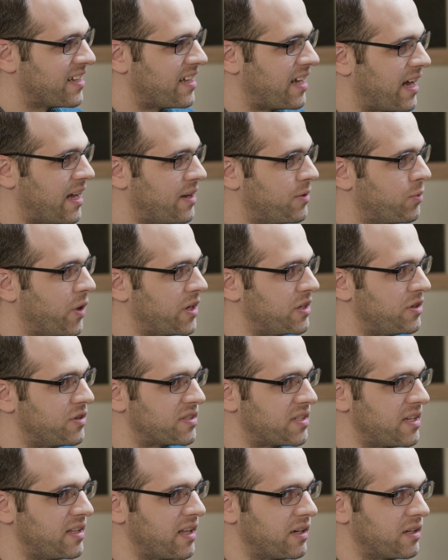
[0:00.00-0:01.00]
And when you
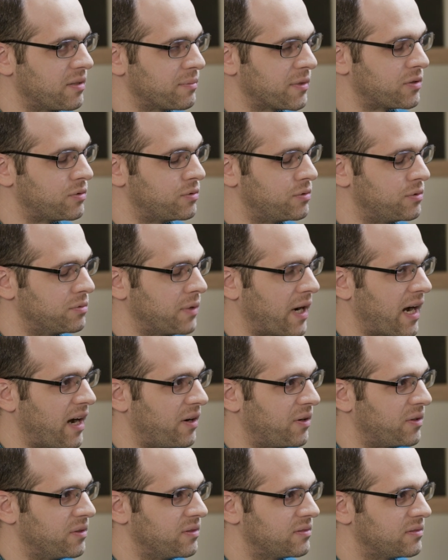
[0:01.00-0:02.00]
see that, you're like, ooh,
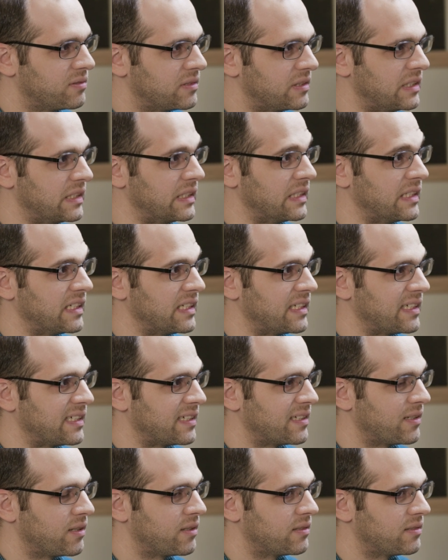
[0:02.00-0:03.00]
wow, yeah,
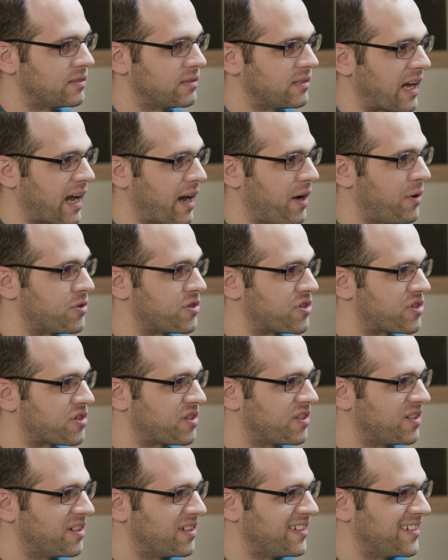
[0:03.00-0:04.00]

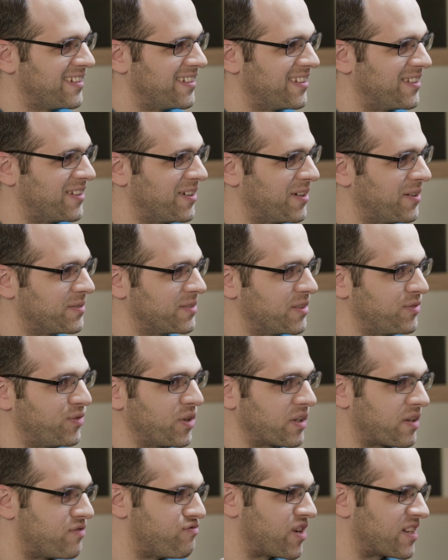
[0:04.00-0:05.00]
ouch. You know, you
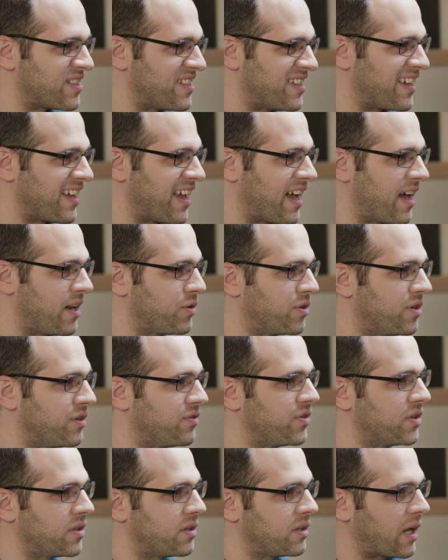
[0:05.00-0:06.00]
feel convicted again, or you
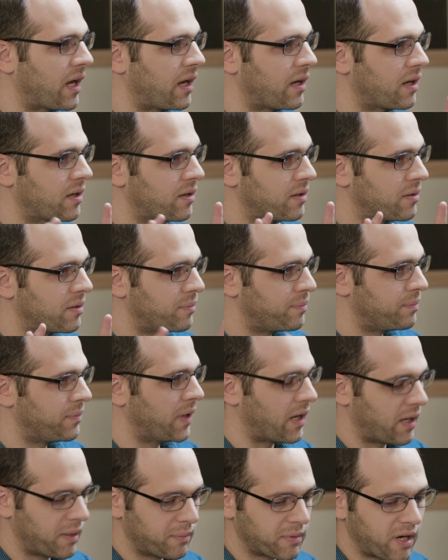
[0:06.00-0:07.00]
feel like
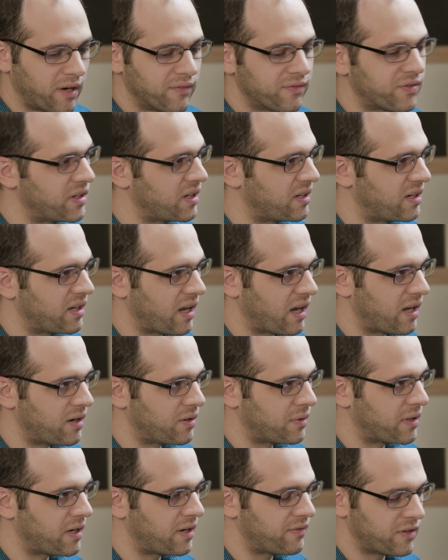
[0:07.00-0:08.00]
comforted again, or
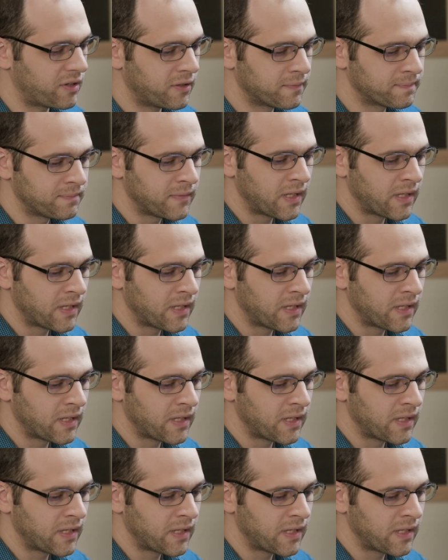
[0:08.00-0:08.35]
whatever.